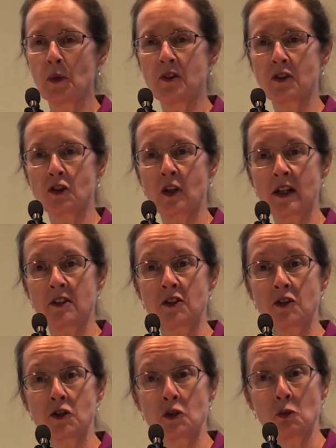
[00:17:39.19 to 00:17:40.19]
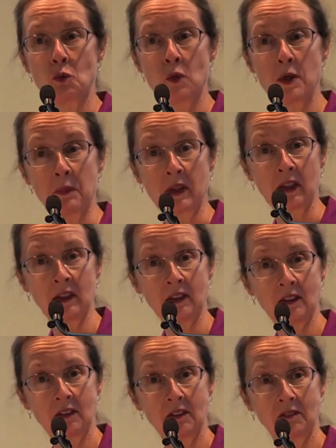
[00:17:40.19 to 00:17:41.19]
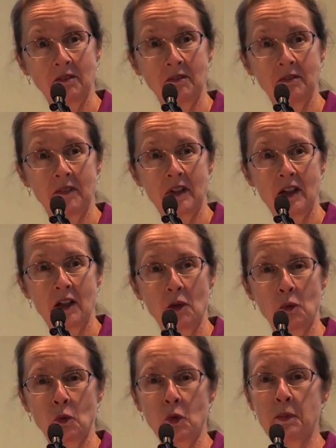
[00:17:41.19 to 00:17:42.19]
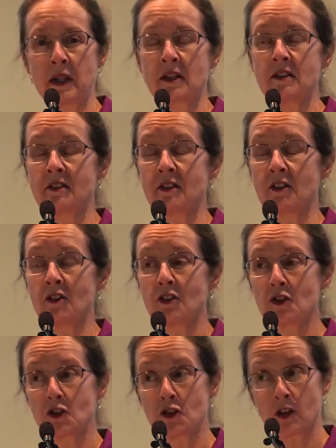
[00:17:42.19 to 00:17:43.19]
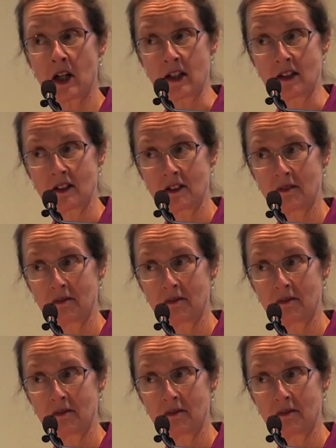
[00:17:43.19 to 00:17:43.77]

is attracted to women would be considered straight.